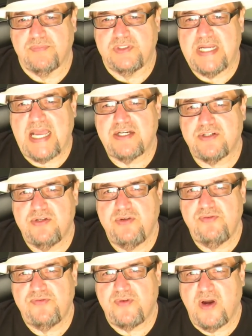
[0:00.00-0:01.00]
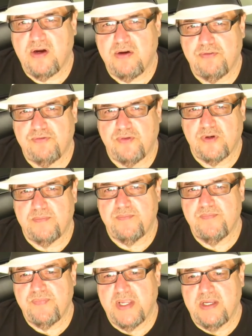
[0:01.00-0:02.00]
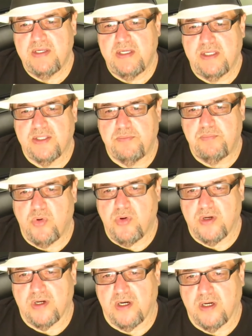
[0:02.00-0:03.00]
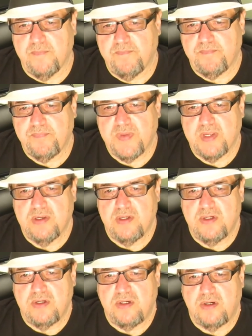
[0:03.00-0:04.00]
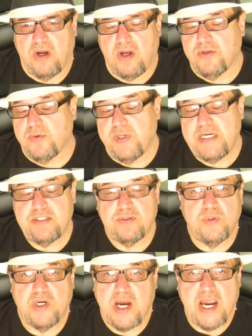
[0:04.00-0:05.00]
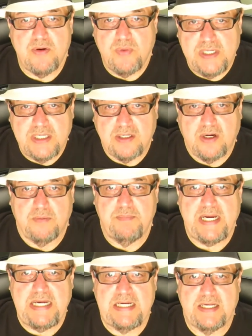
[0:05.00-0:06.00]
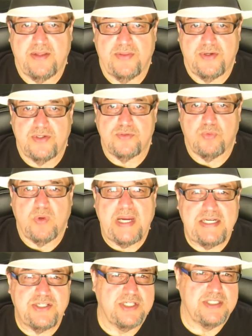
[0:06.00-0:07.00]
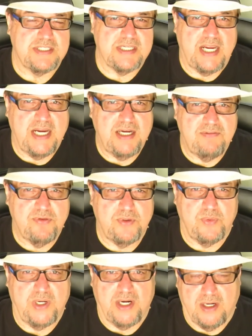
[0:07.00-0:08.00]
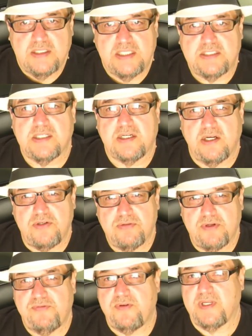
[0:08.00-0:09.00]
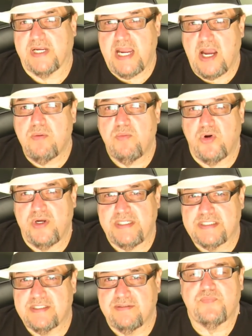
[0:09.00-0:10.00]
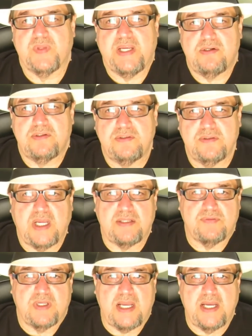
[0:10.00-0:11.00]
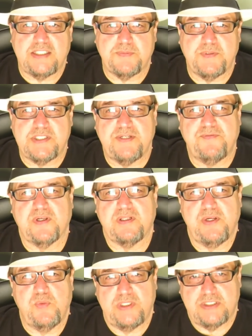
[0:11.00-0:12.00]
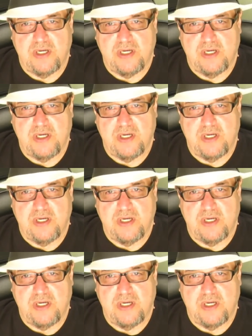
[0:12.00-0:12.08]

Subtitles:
not too far from the border, all the way to where I went in Armenia. There's ranches everywhere. It's a country full of cowboys. Now, I specifically went